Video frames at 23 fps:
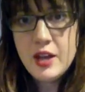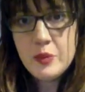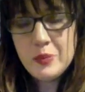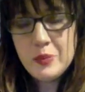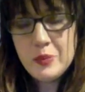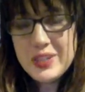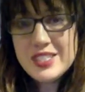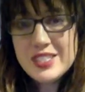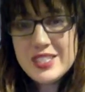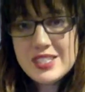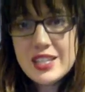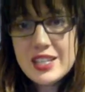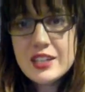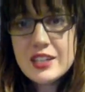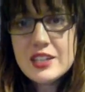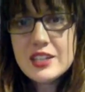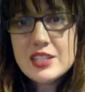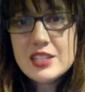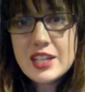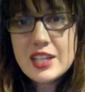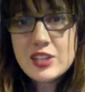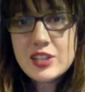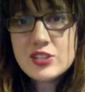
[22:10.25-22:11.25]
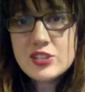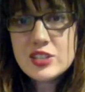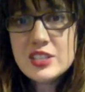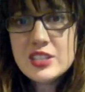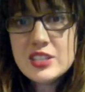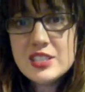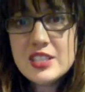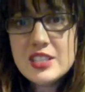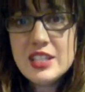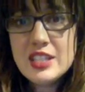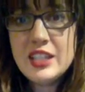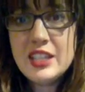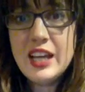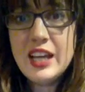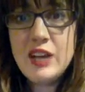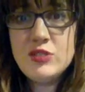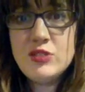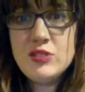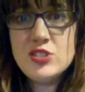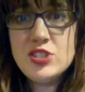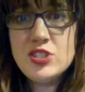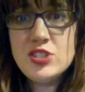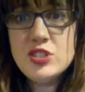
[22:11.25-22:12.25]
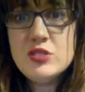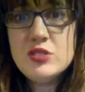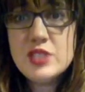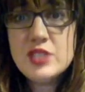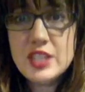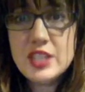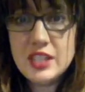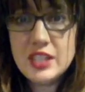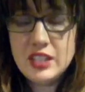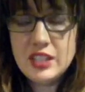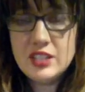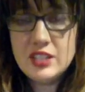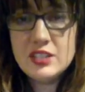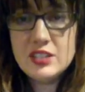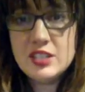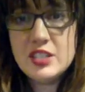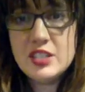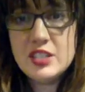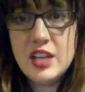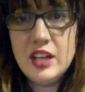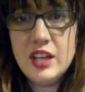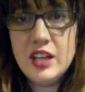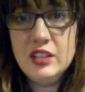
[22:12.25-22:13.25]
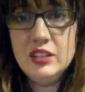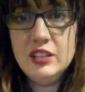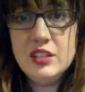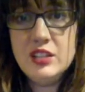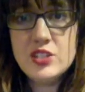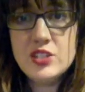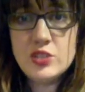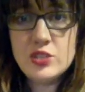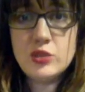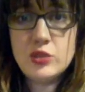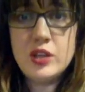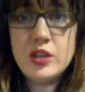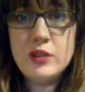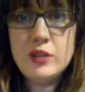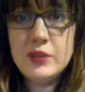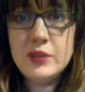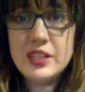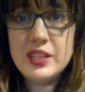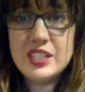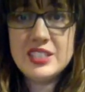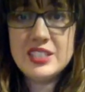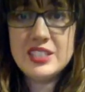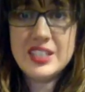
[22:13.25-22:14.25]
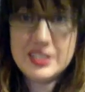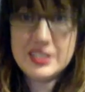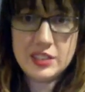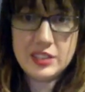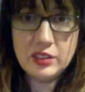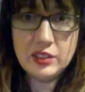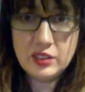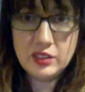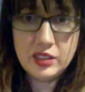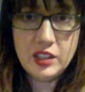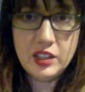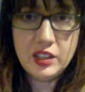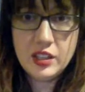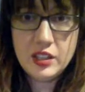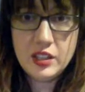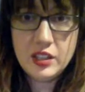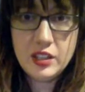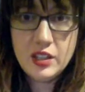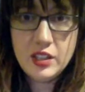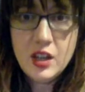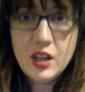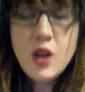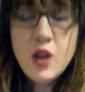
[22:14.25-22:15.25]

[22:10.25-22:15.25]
But instead, he's actually seeking out and choosing to tell a story where he doesn't look good,